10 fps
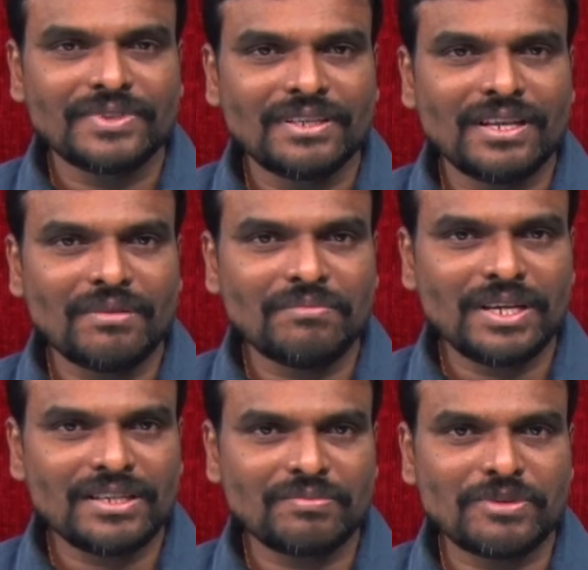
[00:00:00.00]

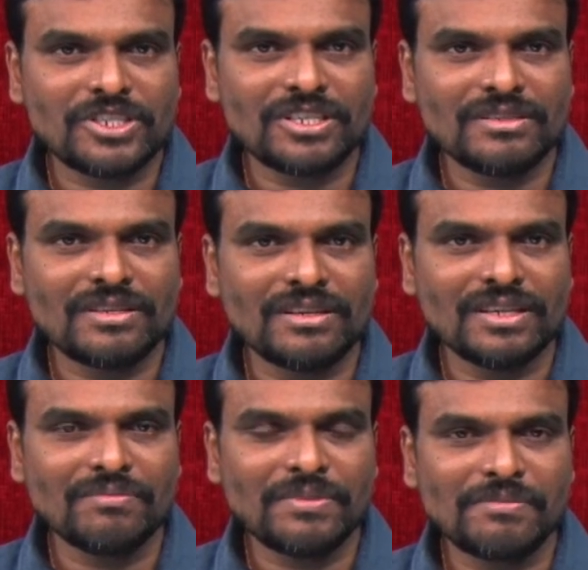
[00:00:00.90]
lambda expression is
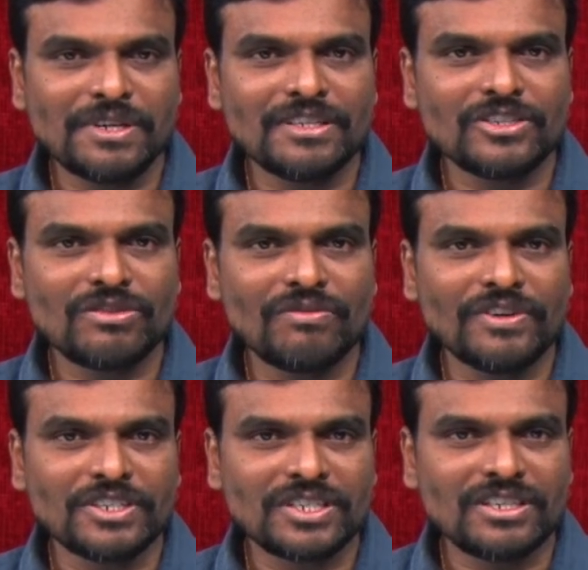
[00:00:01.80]
a implementation of
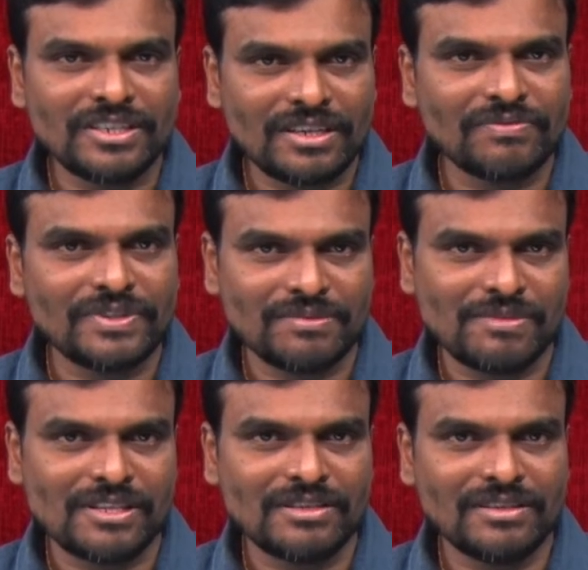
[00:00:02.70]
functional interface
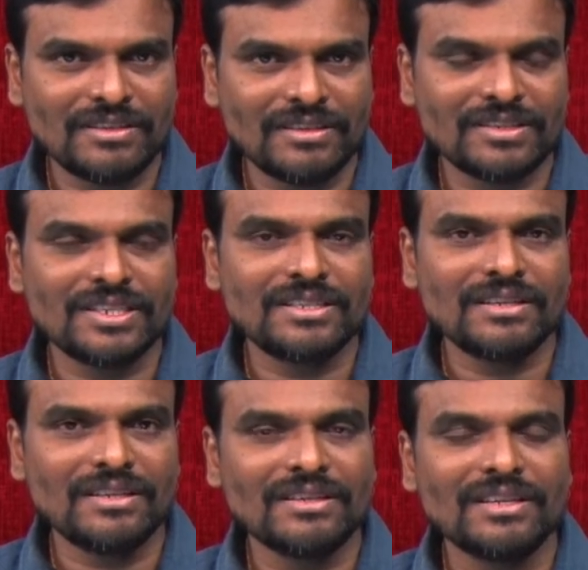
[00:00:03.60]
method or
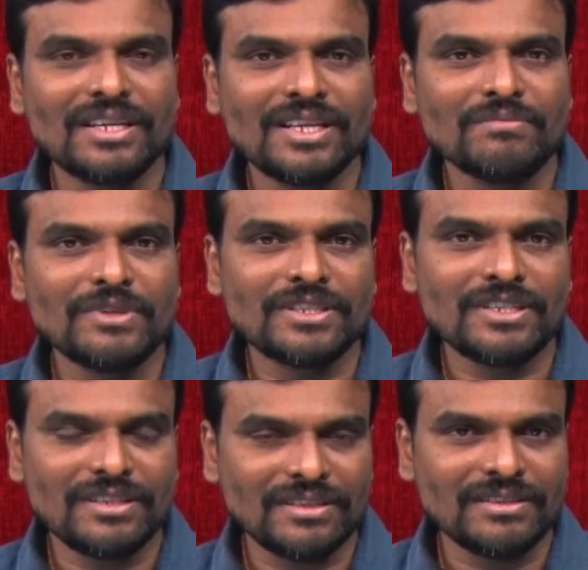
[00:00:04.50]
single
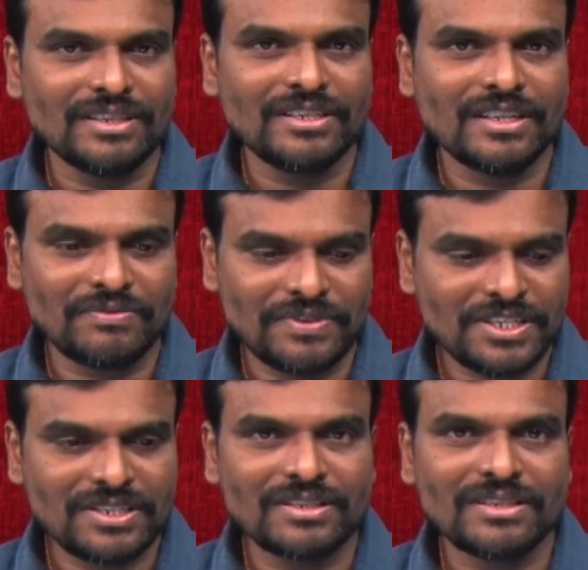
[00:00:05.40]
method uh,
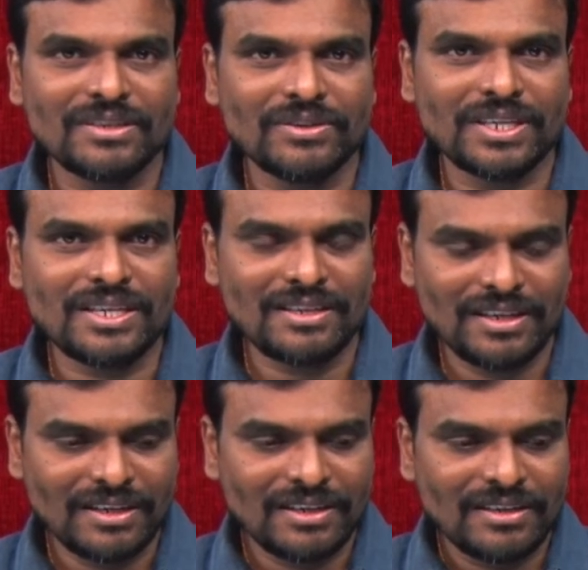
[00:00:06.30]
interface. Okay.
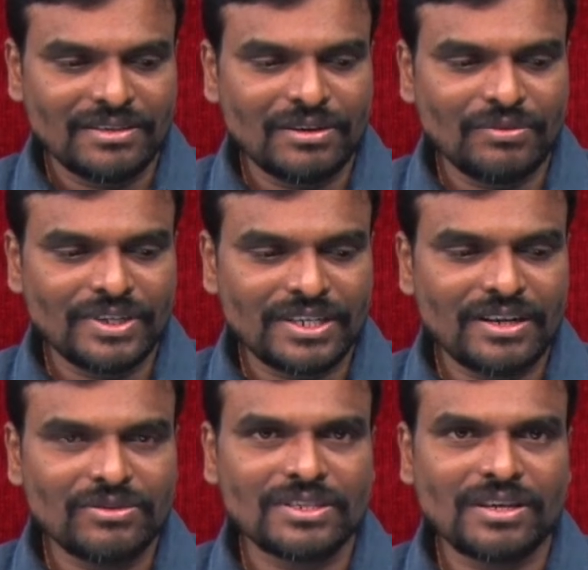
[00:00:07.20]
Now, we will
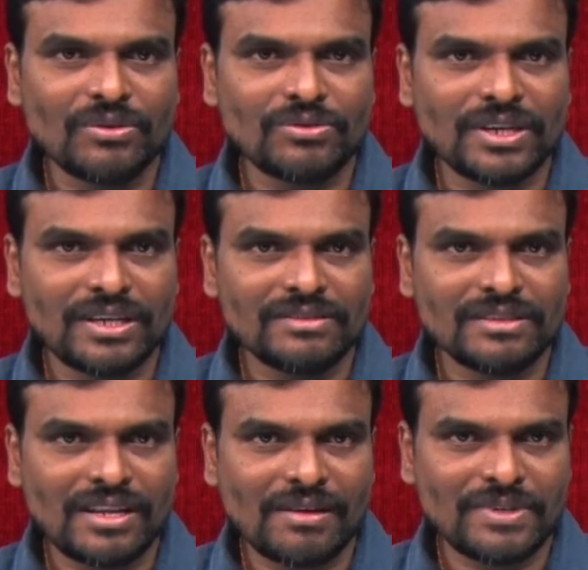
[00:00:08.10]
try to see how to write
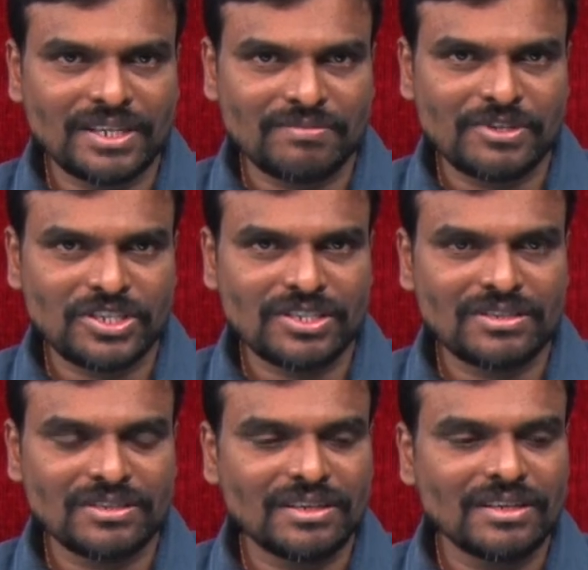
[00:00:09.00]
these lambda
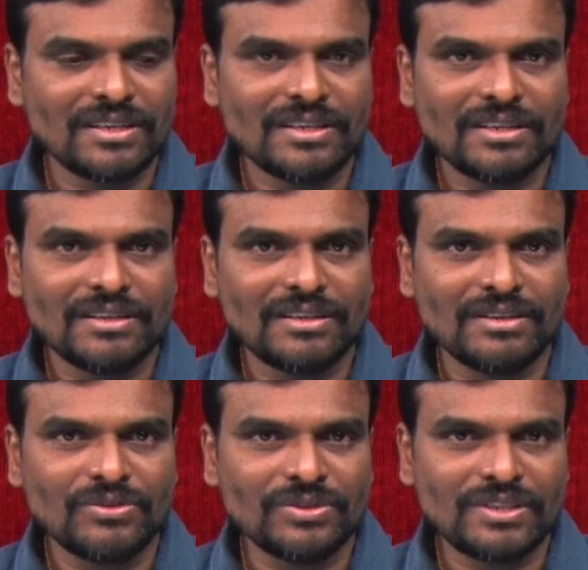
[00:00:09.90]
expressions uh,
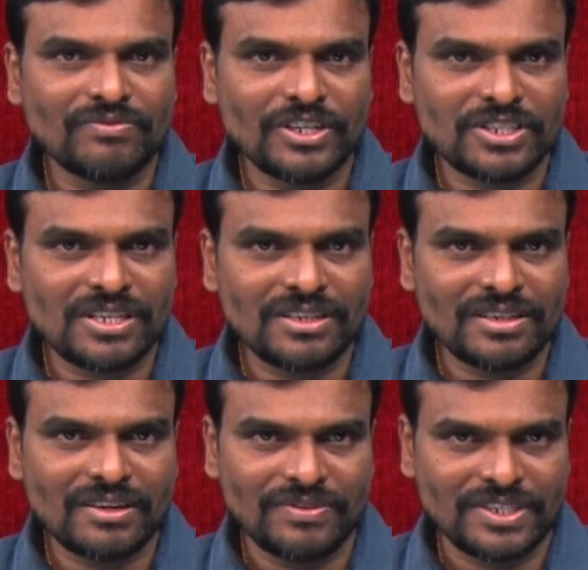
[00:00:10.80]
using functional
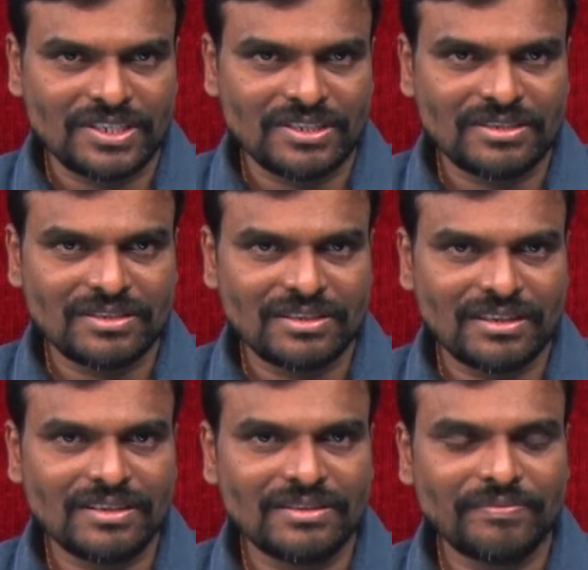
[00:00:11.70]
interfaces,
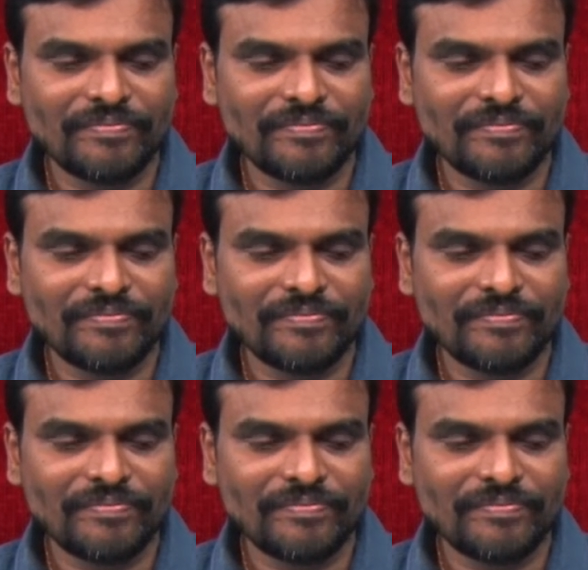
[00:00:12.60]
right.